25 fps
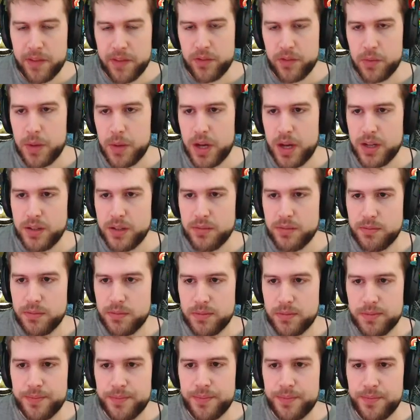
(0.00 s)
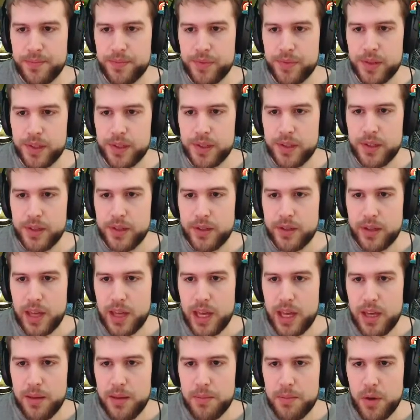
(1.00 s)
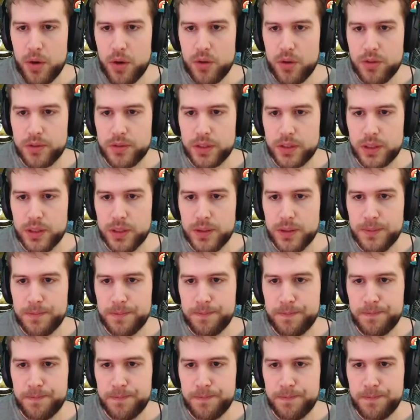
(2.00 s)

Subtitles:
Never mind. Game over.